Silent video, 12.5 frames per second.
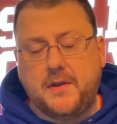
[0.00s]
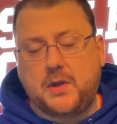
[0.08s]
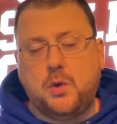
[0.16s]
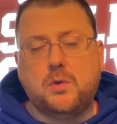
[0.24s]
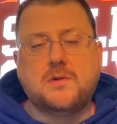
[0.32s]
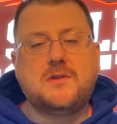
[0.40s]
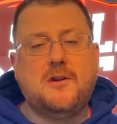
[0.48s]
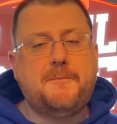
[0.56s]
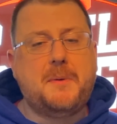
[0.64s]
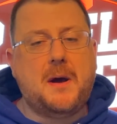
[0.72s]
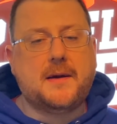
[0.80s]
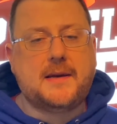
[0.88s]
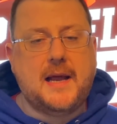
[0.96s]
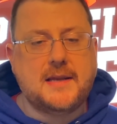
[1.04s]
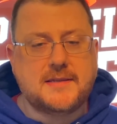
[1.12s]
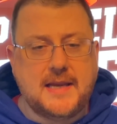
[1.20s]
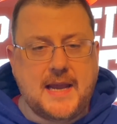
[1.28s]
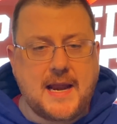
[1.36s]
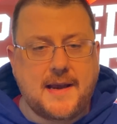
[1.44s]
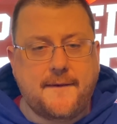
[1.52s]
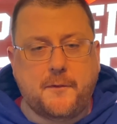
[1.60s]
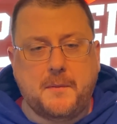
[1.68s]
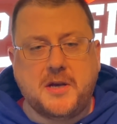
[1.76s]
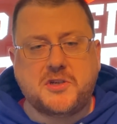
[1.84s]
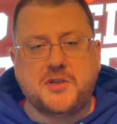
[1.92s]
to the Cold Stove podcast, they had
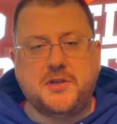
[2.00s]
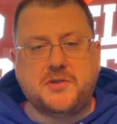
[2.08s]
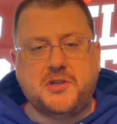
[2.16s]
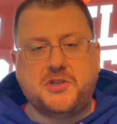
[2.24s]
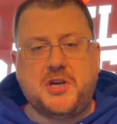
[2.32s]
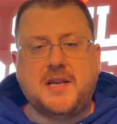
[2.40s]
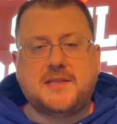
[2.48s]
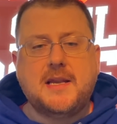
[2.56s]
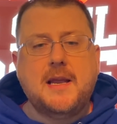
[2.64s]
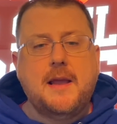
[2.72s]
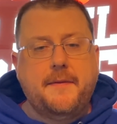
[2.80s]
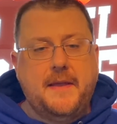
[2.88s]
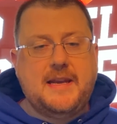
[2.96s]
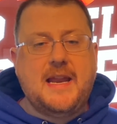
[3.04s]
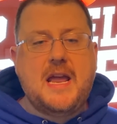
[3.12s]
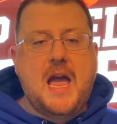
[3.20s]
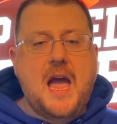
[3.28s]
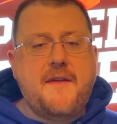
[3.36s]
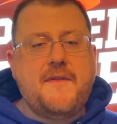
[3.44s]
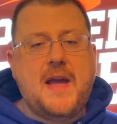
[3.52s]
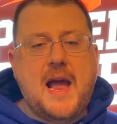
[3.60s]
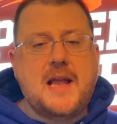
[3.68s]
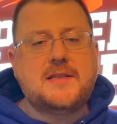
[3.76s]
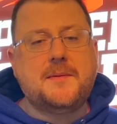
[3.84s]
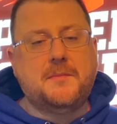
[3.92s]
information to suggest that they have
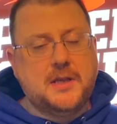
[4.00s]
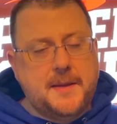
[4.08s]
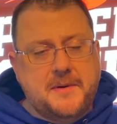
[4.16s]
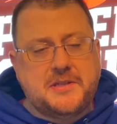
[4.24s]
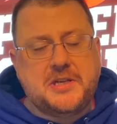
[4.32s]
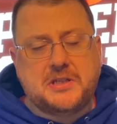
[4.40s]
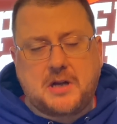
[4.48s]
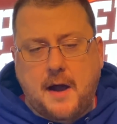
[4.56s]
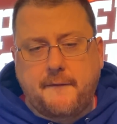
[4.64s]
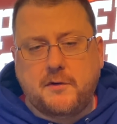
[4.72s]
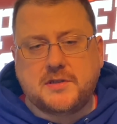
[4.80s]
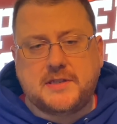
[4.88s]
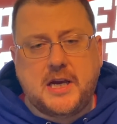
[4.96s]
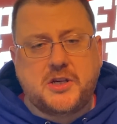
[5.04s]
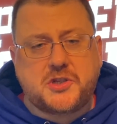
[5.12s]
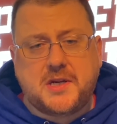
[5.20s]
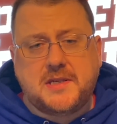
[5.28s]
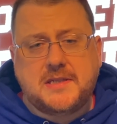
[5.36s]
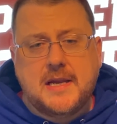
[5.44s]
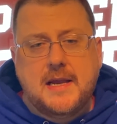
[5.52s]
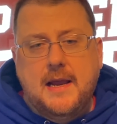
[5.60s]
had some limited conversations